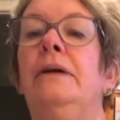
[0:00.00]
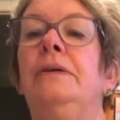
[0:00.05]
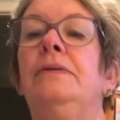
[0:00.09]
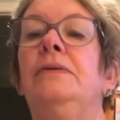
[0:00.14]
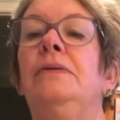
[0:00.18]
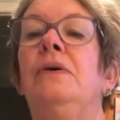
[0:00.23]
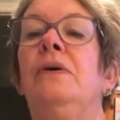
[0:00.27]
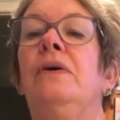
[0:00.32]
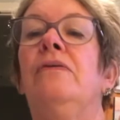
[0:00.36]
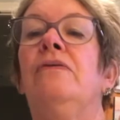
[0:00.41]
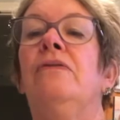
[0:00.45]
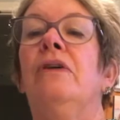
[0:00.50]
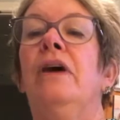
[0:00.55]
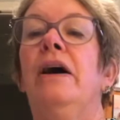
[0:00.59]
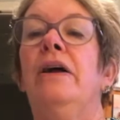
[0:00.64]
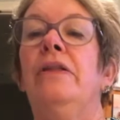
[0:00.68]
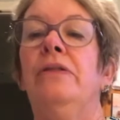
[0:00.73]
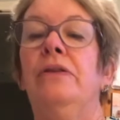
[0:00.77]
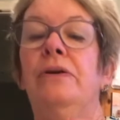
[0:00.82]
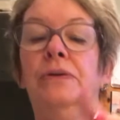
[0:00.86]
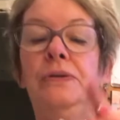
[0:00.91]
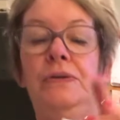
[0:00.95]
Okay, so
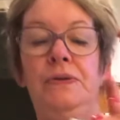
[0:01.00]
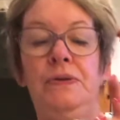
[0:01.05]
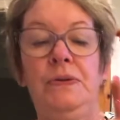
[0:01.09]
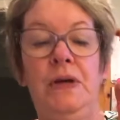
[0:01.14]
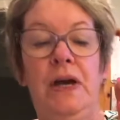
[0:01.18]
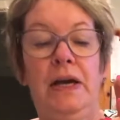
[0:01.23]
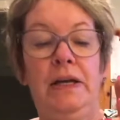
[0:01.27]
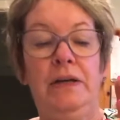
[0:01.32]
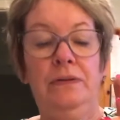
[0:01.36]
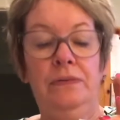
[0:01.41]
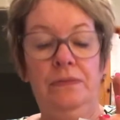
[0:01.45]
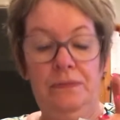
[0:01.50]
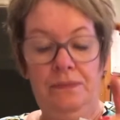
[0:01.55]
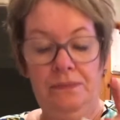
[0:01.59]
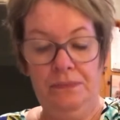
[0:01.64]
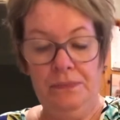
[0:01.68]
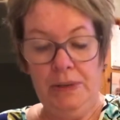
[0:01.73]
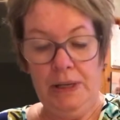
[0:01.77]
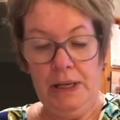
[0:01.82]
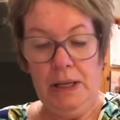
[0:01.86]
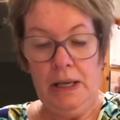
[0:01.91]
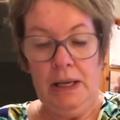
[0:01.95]
I've got those
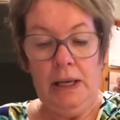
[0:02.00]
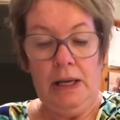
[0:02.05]
done.